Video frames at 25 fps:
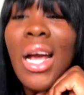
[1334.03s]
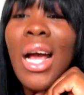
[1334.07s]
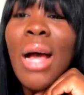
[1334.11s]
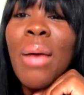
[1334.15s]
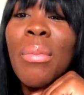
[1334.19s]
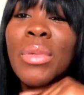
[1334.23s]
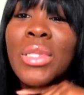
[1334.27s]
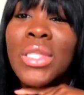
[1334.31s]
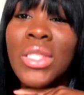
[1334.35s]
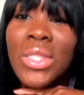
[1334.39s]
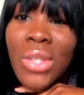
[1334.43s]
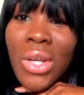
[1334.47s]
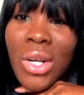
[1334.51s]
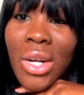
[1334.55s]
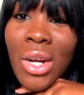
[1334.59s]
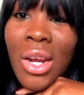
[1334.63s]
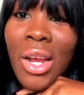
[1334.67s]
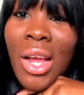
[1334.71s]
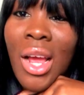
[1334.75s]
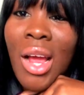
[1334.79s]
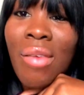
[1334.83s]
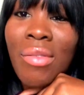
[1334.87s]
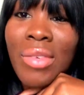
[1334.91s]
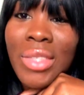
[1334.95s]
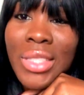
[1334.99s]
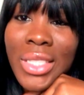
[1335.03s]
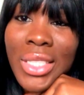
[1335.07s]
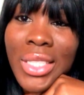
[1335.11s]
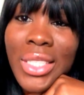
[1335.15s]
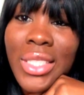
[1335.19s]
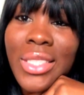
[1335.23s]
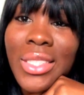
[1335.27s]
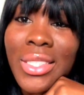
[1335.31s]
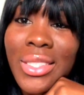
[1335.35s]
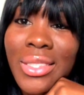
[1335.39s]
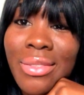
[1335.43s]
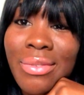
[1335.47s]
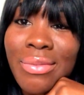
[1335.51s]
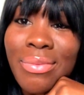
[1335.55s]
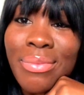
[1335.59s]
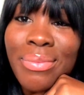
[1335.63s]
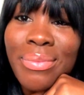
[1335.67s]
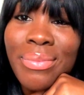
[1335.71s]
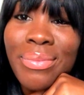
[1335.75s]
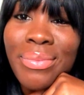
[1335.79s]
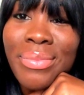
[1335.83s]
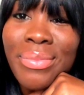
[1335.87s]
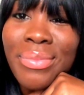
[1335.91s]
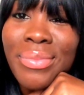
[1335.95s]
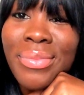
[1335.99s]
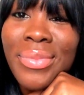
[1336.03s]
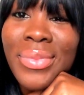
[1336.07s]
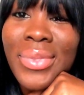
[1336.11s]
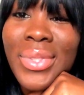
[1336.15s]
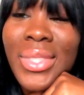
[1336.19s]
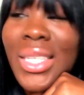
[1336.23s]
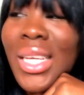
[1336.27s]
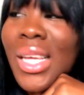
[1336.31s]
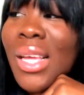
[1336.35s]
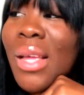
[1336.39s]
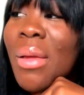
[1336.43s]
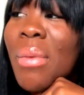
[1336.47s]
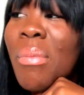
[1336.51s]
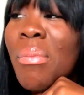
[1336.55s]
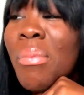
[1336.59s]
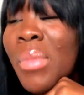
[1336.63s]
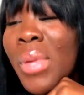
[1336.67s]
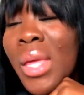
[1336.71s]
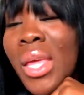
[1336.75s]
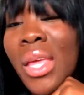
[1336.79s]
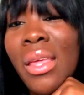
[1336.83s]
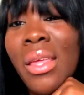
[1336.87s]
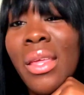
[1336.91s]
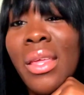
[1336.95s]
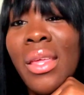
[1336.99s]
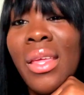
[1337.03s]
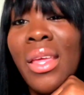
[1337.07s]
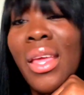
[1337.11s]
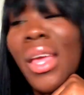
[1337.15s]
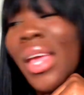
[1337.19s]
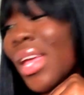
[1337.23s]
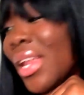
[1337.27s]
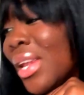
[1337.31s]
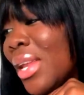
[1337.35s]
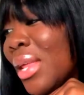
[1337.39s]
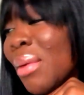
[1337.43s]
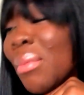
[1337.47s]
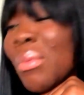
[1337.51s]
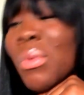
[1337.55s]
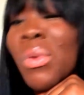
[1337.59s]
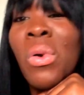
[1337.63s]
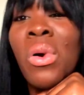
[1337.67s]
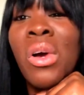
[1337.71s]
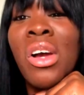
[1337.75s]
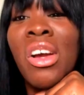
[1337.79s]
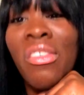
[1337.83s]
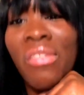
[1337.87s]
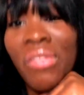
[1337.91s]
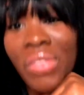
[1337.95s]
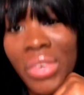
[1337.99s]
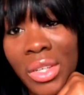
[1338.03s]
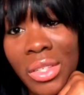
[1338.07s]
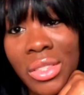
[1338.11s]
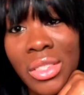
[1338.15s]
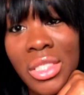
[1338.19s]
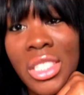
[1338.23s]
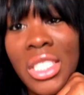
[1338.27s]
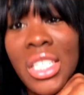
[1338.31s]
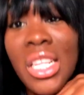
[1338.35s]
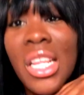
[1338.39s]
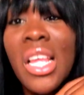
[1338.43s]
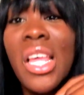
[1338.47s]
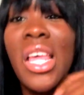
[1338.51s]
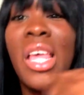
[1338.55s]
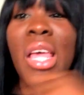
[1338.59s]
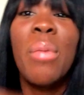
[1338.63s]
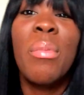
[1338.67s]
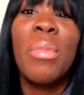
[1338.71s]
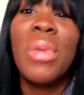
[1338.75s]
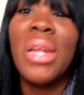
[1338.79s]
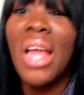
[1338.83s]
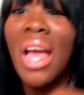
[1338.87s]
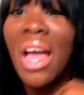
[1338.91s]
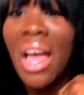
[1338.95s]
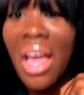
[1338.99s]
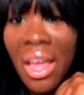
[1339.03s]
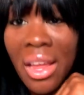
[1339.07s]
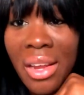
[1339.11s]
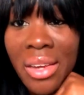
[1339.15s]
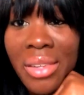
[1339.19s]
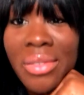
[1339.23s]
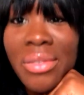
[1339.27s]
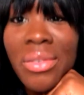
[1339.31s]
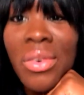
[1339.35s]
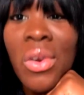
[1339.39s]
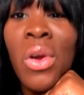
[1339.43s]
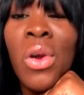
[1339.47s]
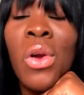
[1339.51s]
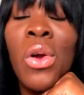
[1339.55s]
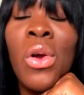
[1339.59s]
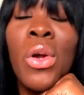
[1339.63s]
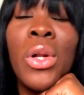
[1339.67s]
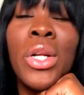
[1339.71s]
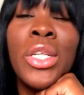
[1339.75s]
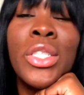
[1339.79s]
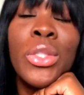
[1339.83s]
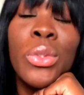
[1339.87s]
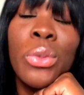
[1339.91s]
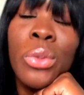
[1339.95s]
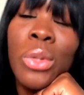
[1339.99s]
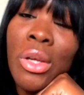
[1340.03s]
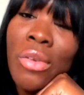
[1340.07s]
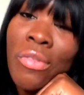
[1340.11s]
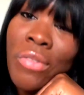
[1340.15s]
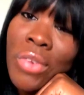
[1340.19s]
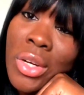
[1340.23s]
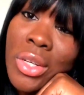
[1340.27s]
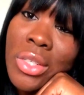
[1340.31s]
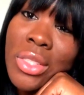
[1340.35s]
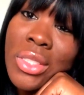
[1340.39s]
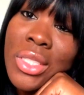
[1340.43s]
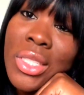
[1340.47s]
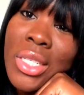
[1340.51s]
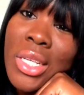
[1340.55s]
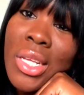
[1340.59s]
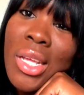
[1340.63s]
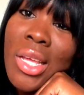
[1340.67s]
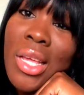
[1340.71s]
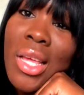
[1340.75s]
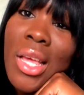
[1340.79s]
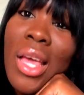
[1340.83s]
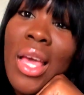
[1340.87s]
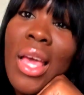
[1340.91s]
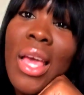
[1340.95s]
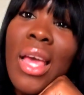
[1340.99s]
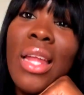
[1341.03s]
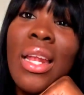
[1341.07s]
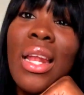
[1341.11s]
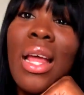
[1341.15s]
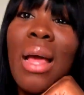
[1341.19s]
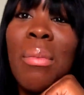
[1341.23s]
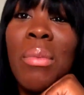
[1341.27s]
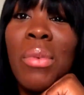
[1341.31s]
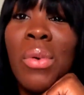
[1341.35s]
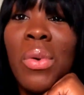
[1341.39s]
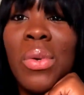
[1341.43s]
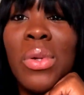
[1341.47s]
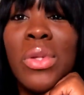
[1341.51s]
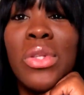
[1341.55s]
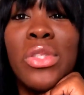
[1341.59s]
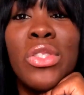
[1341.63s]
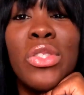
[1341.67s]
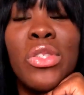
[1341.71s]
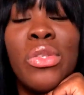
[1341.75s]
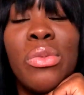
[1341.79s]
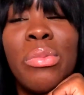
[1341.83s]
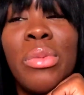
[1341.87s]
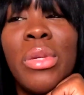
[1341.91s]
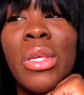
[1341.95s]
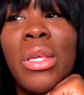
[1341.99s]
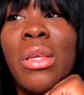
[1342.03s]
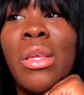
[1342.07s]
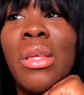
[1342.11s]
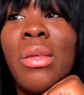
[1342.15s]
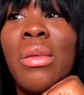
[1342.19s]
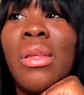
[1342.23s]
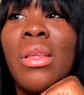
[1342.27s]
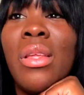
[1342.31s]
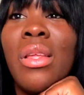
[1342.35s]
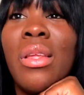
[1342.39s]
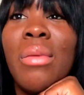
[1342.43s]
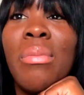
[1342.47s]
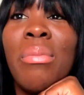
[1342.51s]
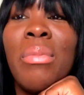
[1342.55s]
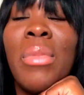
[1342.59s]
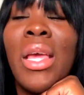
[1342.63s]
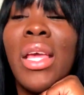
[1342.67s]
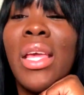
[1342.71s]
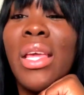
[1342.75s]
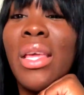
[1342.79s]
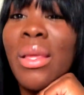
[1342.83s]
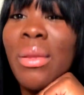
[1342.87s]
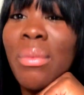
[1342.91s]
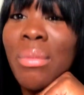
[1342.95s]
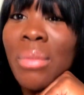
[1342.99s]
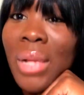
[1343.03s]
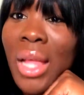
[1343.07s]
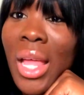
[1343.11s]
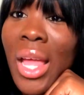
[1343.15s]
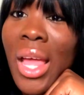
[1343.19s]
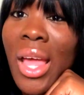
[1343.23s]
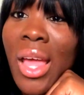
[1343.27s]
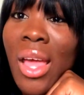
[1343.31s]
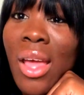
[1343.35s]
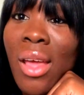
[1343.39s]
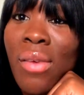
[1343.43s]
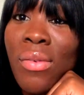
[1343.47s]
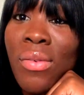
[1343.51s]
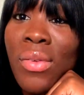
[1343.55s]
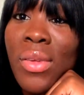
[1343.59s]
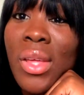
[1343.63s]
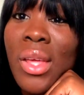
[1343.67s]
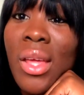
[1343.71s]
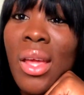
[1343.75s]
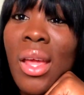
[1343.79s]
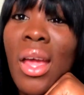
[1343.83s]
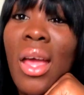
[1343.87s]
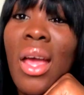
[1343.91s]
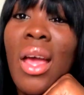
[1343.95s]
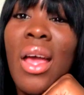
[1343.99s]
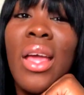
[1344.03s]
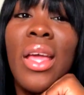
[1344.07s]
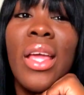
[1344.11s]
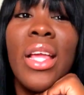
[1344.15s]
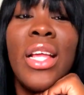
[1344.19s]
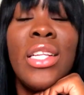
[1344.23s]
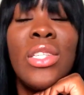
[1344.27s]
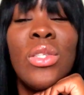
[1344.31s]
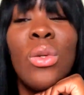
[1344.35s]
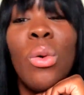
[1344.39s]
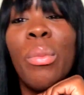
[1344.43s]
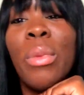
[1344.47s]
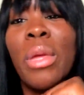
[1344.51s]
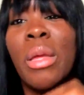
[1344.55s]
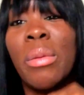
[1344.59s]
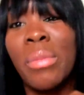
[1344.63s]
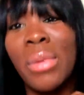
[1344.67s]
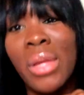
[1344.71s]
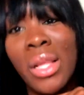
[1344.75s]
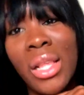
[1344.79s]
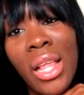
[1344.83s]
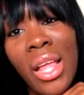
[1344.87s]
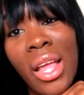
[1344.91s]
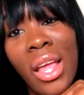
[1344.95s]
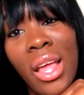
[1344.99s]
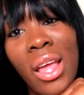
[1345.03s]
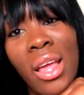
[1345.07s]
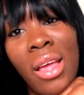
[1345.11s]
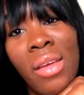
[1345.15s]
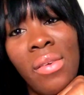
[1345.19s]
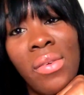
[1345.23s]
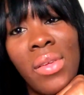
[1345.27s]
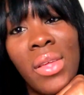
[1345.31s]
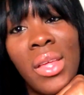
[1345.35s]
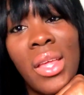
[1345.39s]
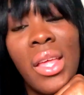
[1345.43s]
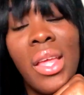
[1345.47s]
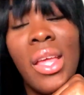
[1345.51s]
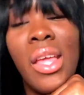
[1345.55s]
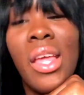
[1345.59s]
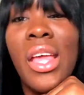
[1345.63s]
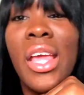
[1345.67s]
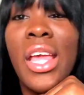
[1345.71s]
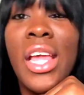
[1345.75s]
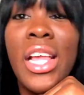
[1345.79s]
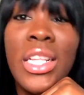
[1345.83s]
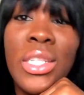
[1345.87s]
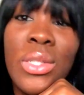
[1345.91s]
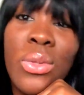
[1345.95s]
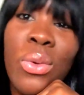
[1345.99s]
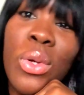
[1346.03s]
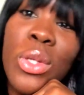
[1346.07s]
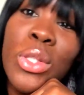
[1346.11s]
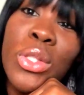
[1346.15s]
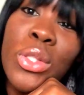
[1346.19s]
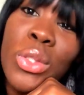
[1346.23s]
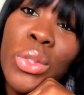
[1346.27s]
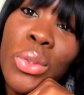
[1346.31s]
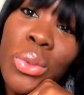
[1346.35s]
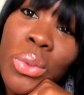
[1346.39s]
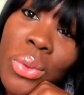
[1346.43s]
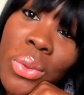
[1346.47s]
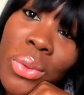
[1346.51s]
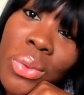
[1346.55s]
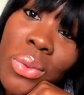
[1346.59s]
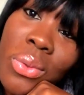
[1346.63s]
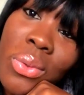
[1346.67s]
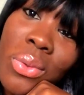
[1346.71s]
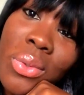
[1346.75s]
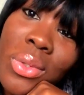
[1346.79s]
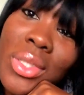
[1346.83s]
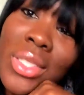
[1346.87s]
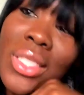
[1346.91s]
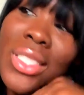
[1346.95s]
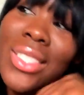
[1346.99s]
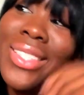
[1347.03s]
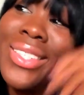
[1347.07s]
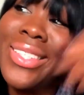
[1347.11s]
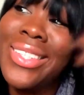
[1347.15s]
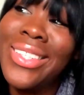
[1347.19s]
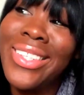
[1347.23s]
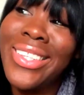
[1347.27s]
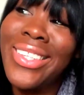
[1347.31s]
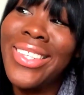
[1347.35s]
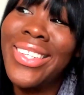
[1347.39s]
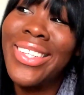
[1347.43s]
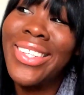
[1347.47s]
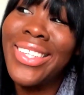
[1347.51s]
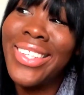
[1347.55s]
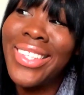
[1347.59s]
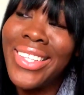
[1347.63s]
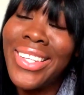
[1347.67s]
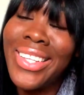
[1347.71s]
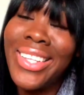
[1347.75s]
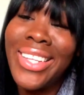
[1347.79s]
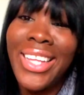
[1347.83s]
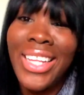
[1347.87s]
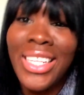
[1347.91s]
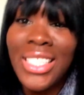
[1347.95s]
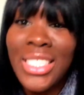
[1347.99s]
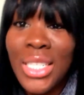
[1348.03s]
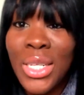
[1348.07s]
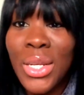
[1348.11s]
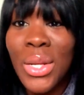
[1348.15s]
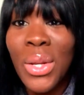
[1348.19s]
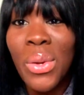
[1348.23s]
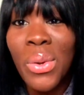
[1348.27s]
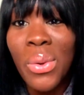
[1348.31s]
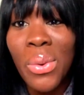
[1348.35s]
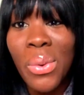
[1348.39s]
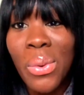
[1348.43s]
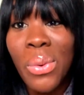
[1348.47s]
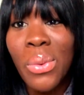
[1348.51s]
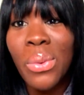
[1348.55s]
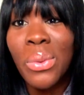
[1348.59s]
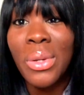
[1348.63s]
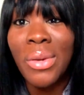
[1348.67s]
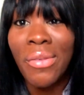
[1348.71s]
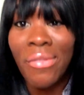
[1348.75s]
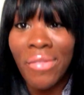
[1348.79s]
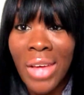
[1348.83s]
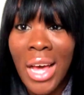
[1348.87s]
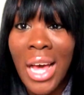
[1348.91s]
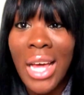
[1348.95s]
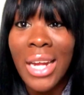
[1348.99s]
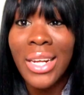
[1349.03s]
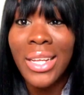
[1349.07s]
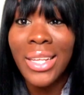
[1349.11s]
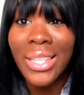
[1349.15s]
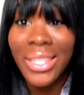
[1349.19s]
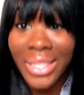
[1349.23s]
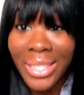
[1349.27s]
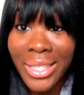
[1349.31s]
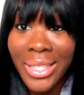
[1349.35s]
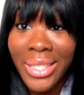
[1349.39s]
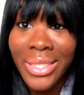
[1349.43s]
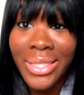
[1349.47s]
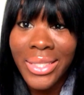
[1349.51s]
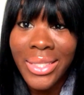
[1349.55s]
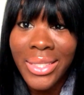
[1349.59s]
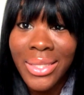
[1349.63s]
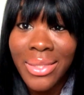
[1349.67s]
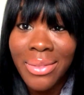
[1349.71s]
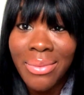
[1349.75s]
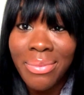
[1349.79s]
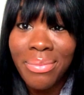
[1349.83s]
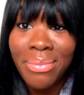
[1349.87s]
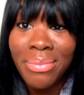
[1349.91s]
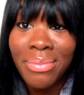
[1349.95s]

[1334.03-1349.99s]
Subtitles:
I'm going to start a conversation. Me and him going to converse. Him and I are going to converse. And I'm going to be making him laugh. He's going to make me laugh. He's going to get to know who Nevada is.